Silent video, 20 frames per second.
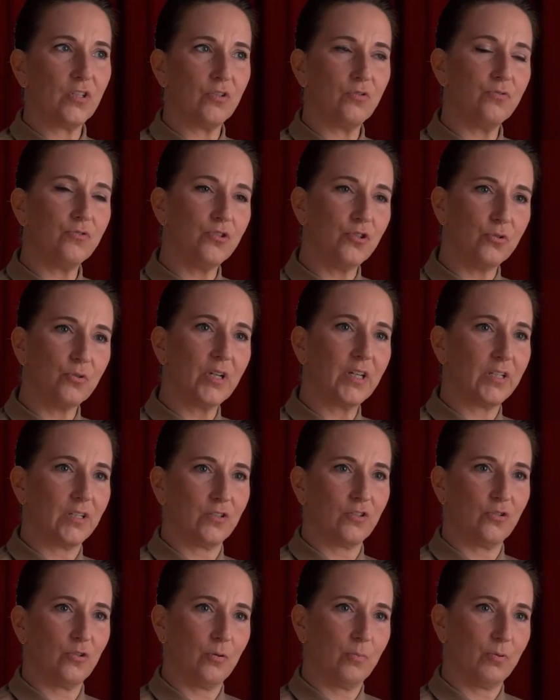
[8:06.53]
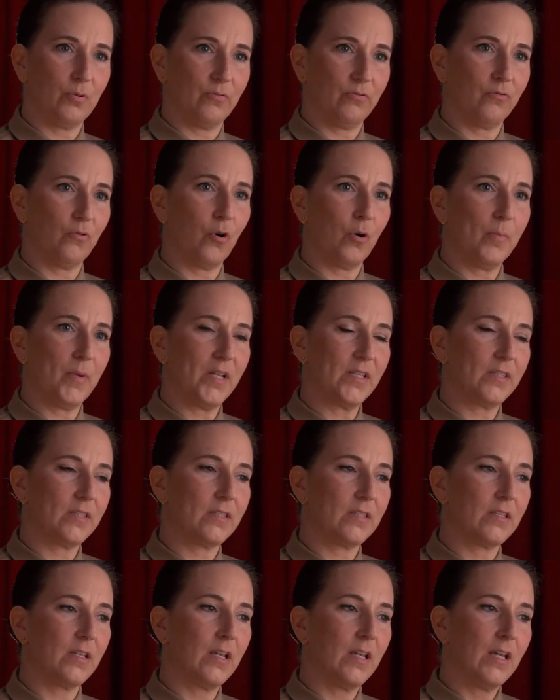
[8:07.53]
you do get into a
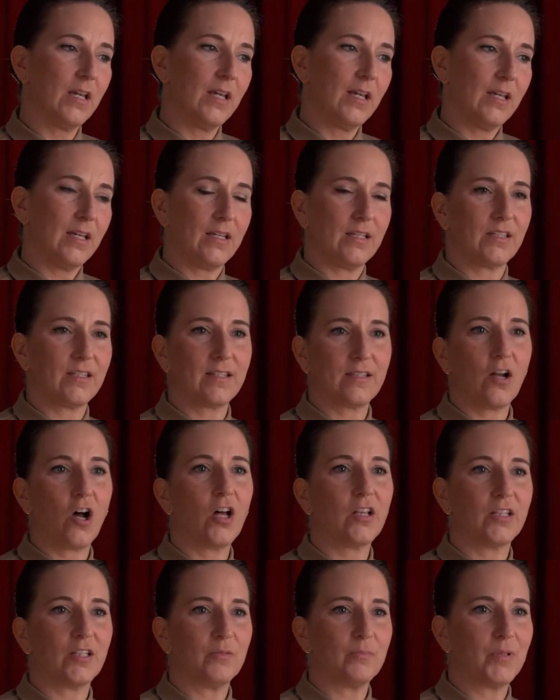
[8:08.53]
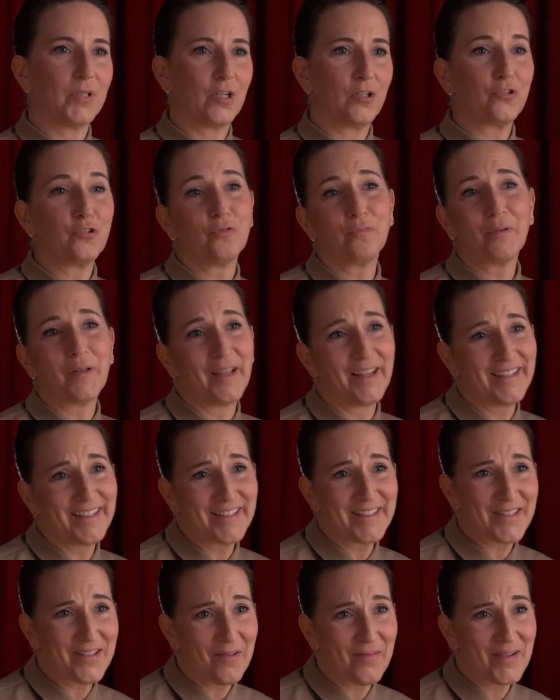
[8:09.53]
performance, it's solid because you've played
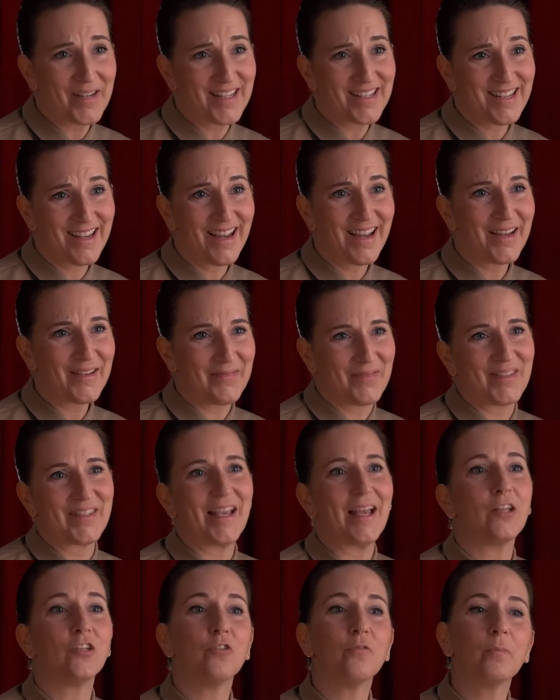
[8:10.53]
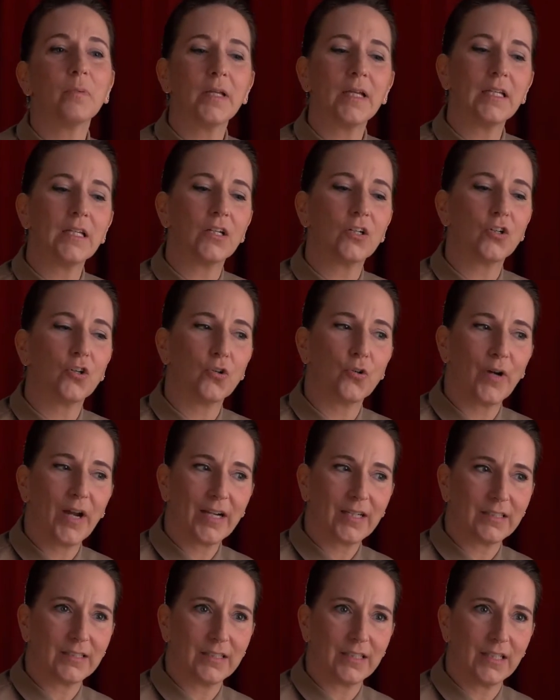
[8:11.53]
it so many times and you've played it
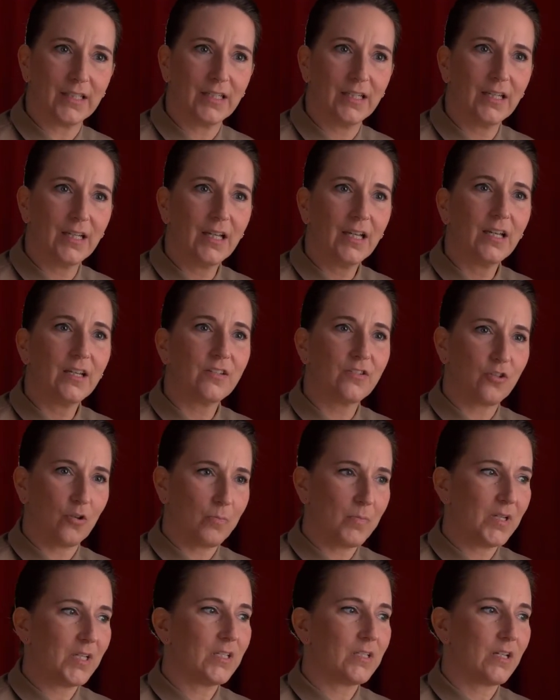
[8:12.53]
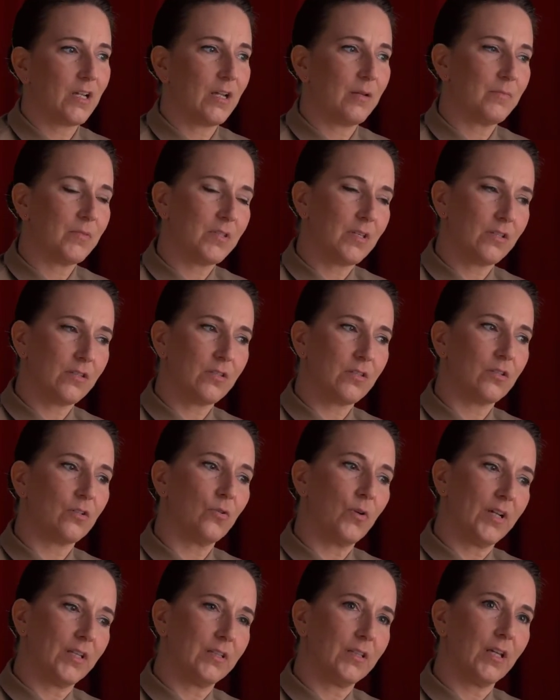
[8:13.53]
correctly so many times. That's the
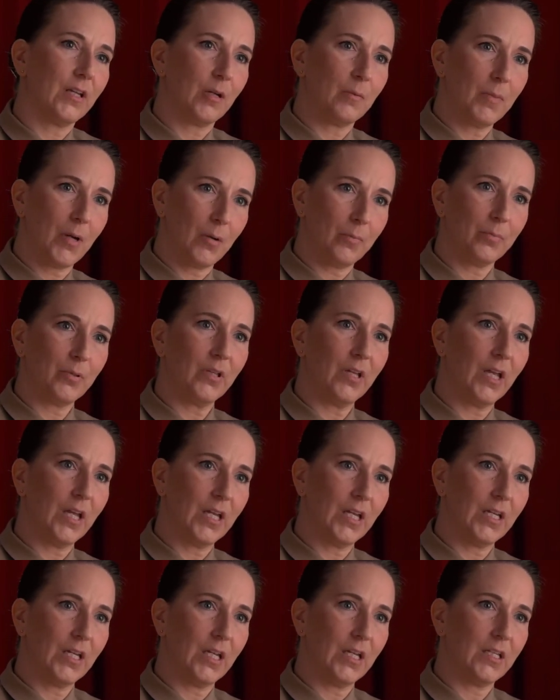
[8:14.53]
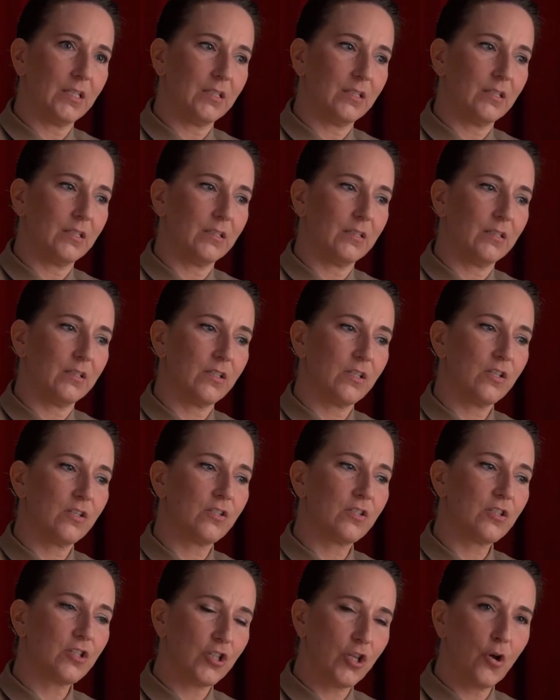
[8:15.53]
great thing about playing it
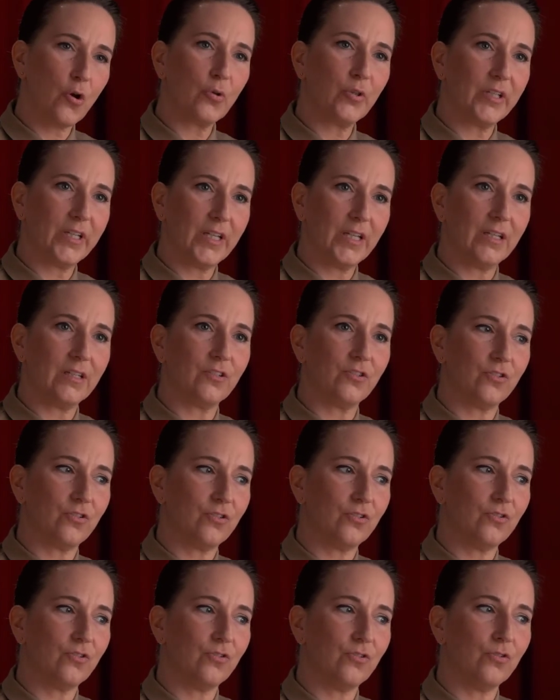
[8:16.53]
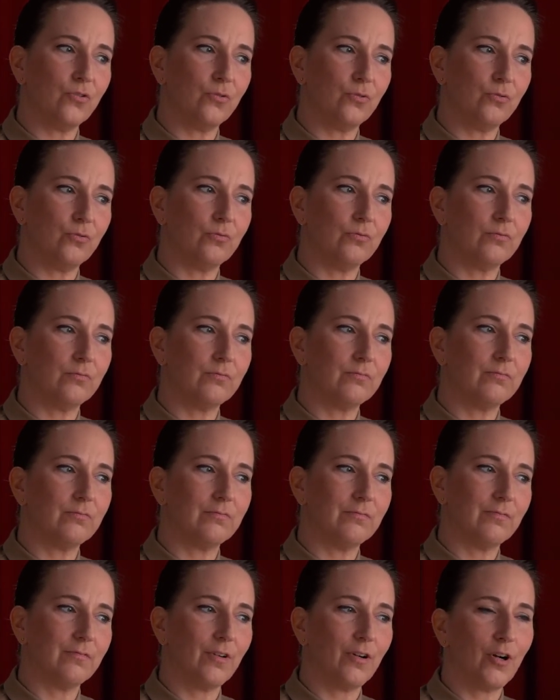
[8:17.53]
slowly, is you
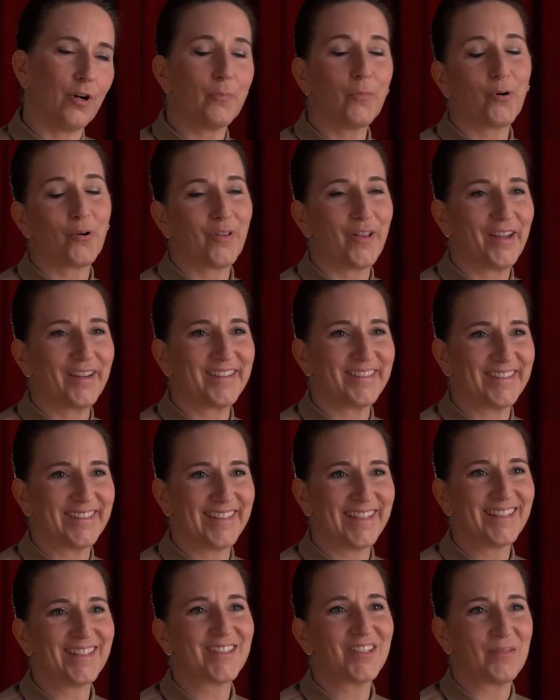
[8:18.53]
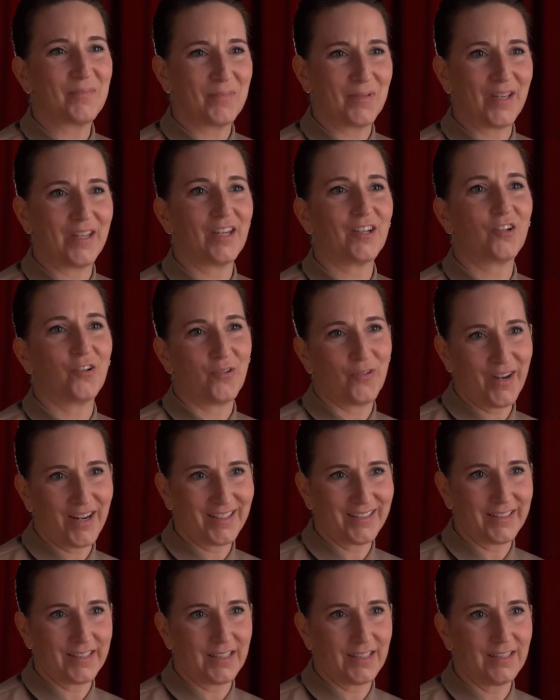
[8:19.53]
are more likely to play it
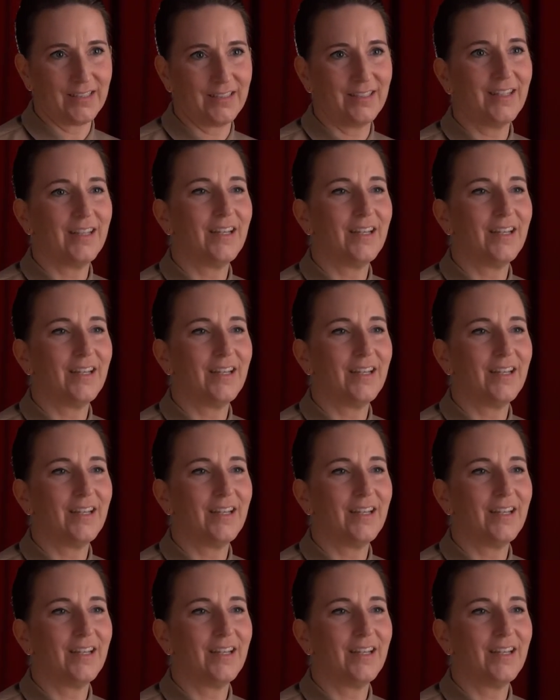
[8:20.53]
correctly.